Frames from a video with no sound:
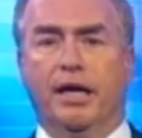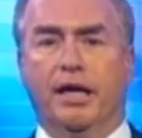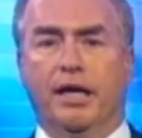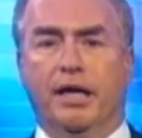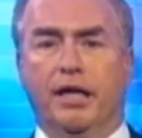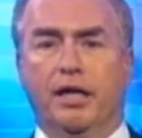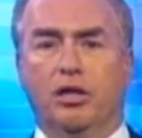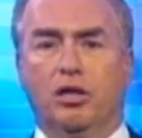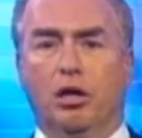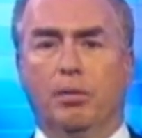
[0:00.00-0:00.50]

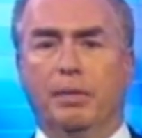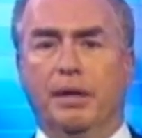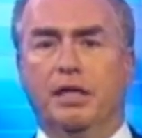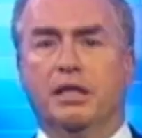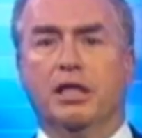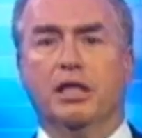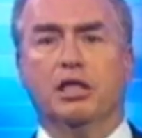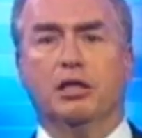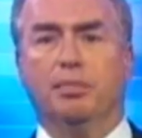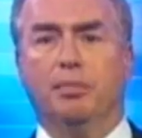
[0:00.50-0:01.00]
He told me
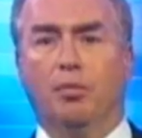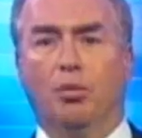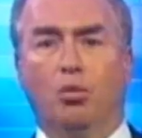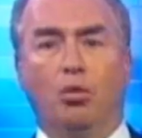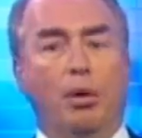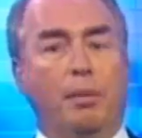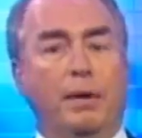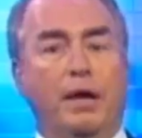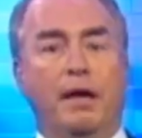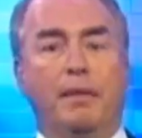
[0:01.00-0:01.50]
since
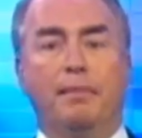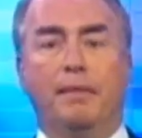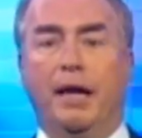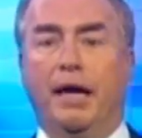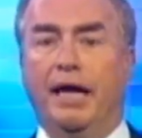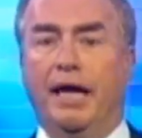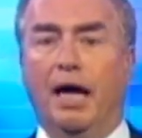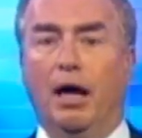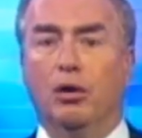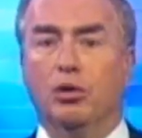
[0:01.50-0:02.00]
women in
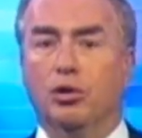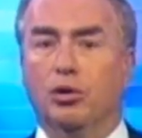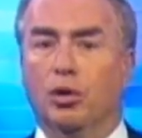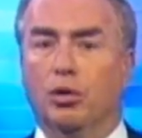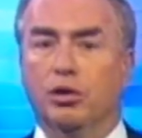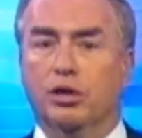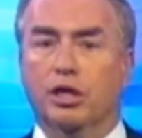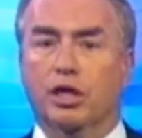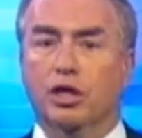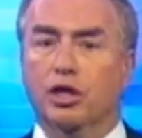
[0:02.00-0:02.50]
many
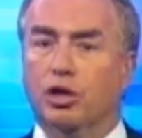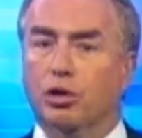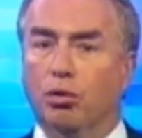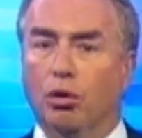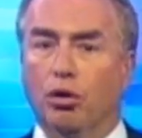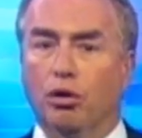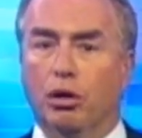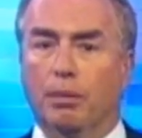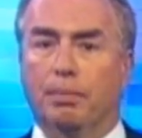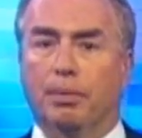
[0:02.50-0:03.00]
households
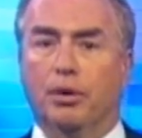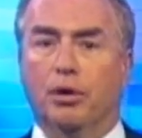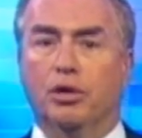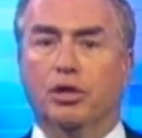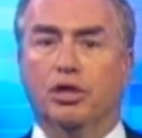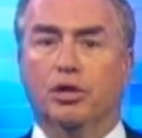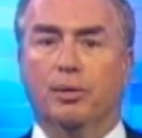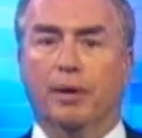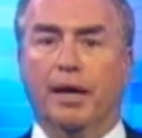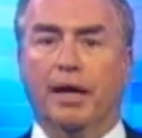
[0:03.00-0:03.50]
control the
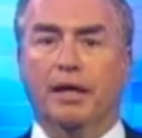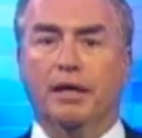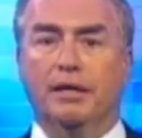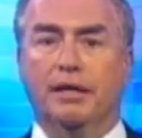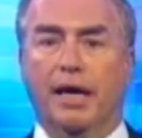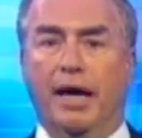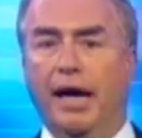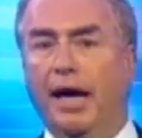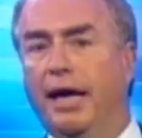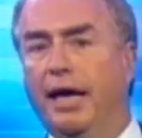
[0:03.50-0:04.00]
purse
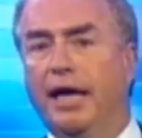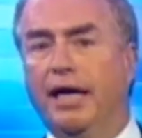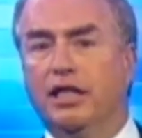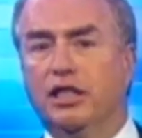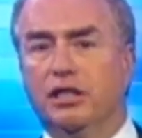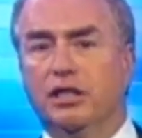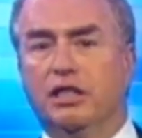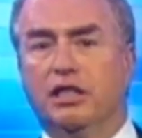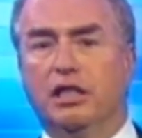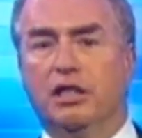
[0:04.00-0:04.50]
strings, ad
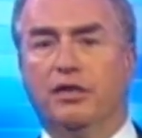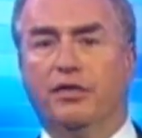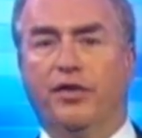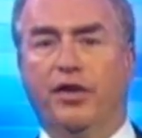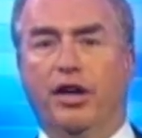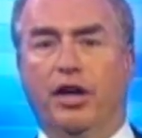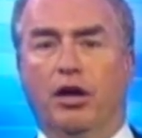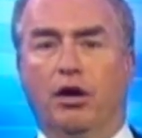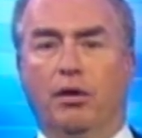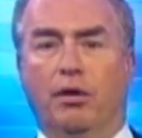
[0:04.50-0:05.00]
agencies
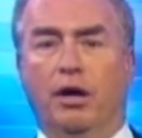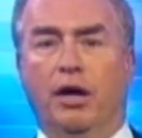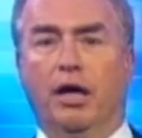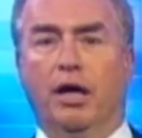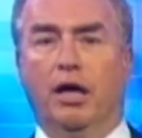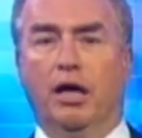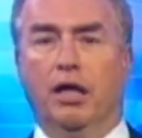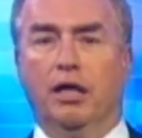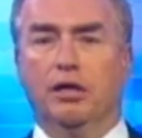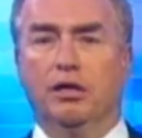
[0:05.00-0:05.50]
figure
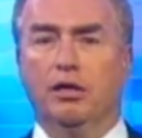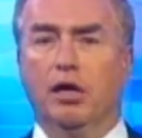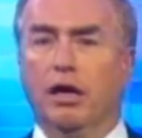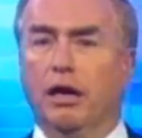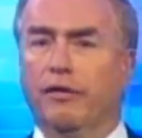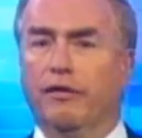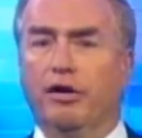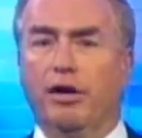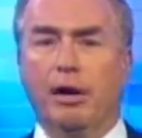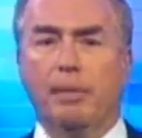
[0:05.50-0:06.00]
it's
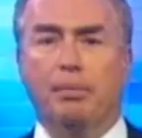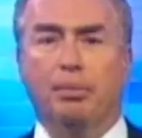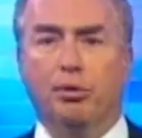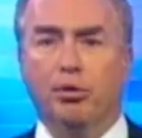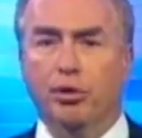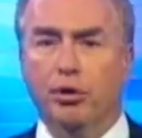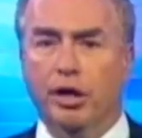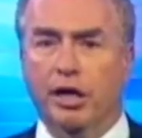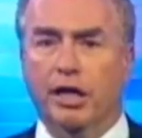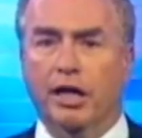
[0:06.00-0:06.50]
not a very
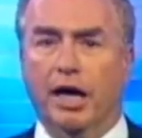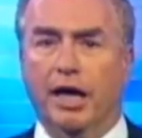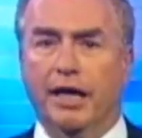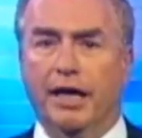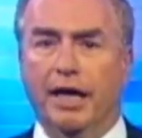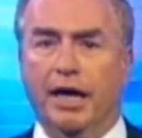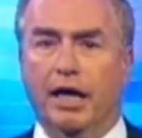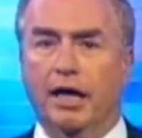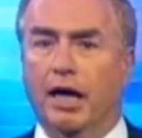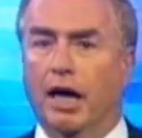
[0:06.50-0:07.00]
prudent
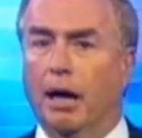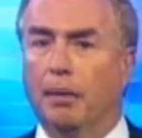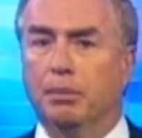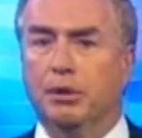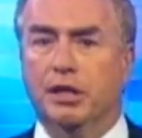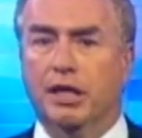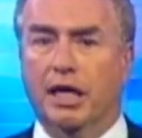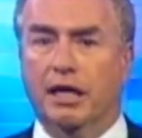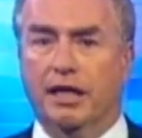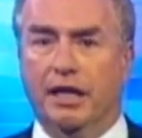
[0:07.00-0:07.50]
idea to
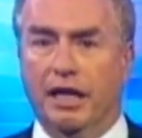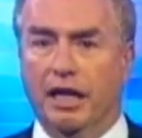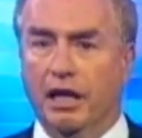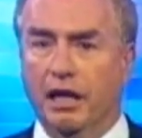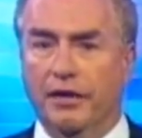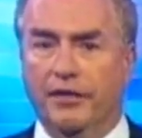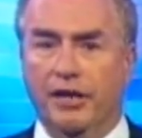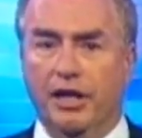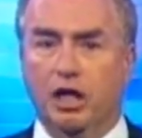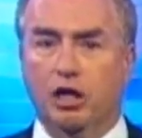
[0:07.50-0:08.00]
upset the
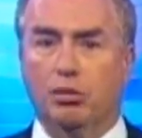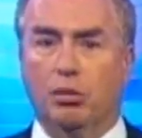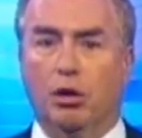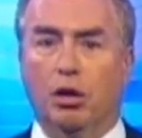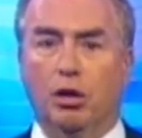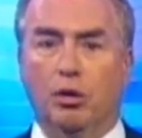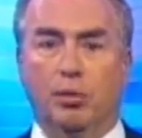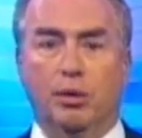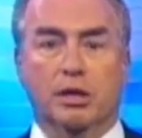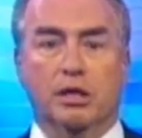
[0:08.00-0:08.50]

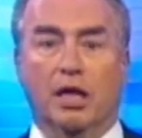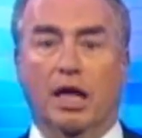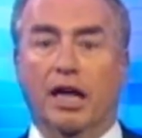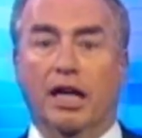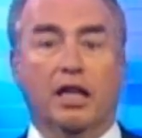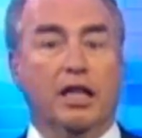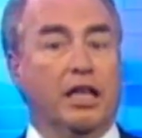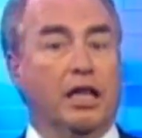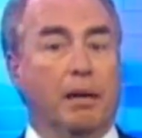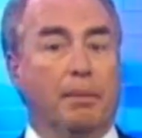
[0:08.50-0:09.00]
individual who is
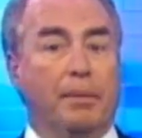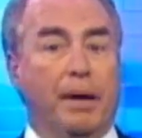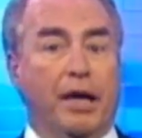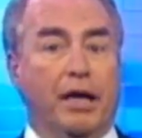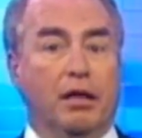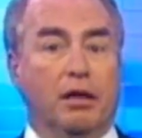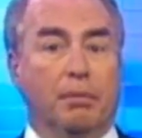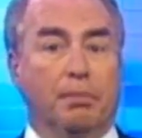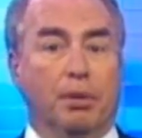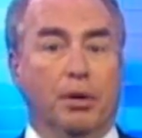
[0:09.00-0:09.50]
likely to
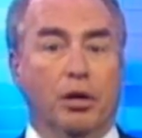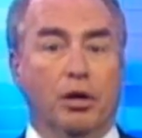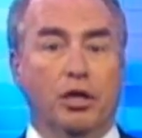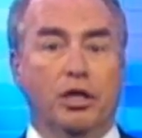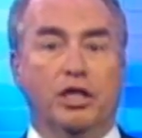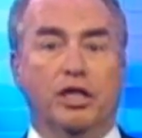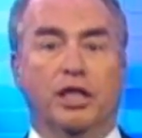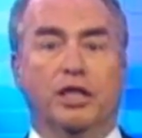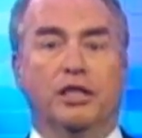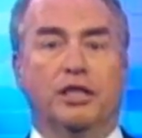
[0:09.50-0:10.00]
make the
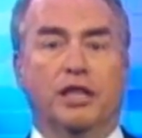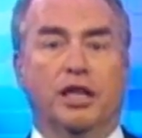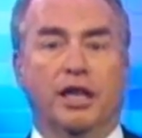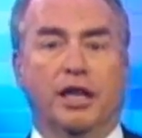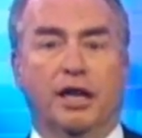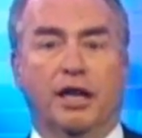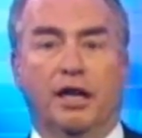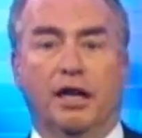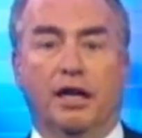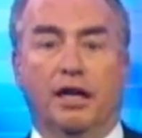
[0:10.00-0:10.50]
purchase.
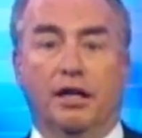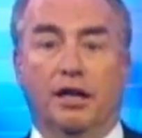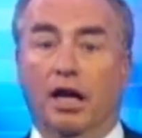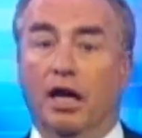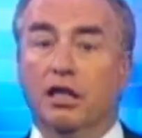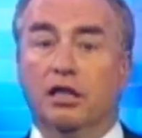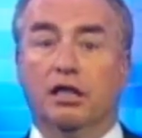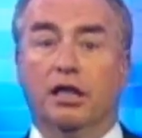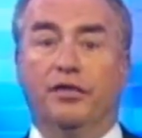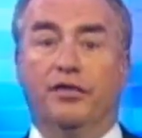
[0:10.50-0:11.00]

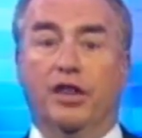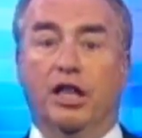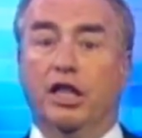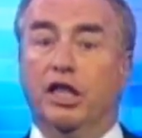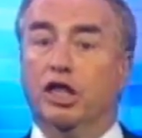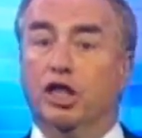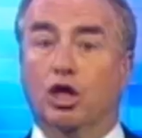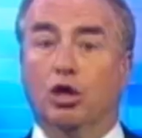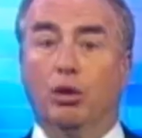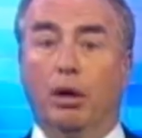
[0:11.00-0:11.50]
Thus, if the
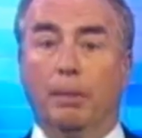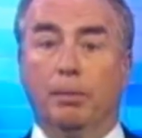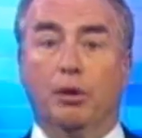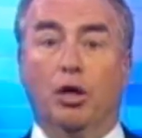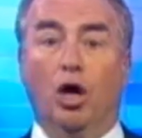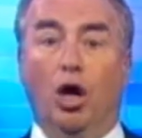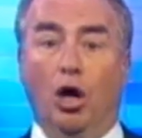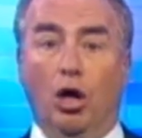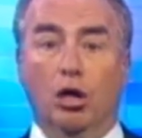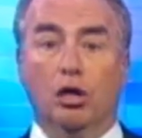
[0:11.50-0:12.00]

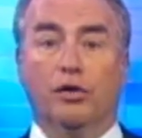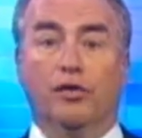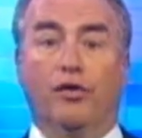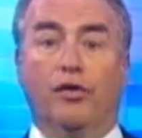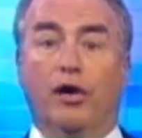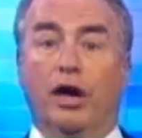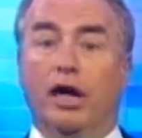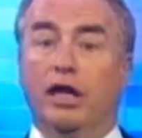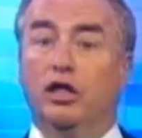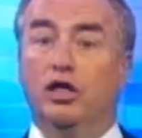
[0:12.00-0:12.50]
script calls
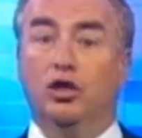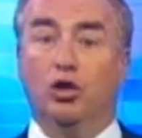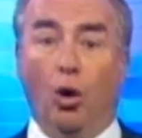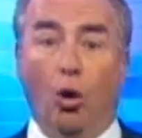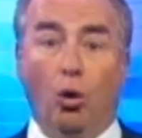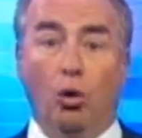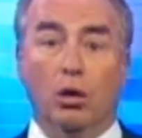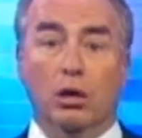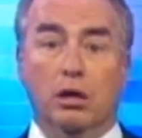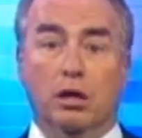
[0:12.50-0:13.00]
for
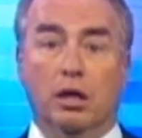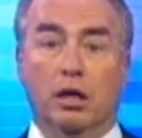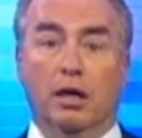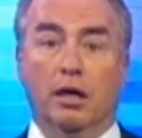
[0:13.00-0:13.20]
adult,